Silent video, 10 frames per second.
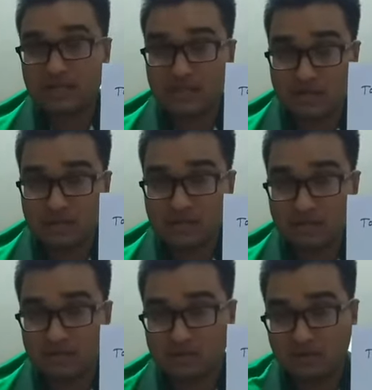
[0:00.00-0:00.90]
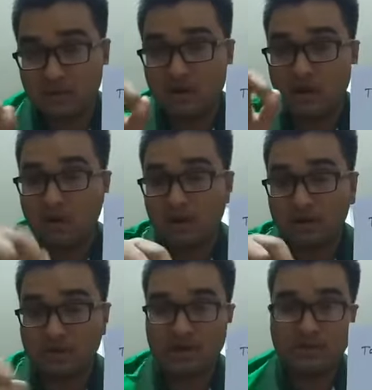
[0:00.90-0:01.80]
commissions on
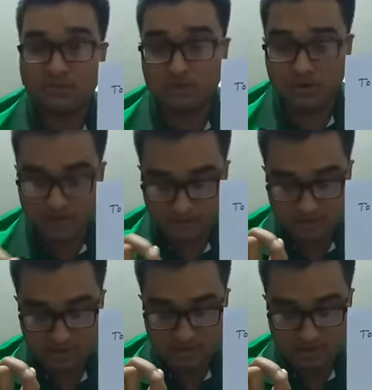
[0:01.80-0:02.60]
electoral area.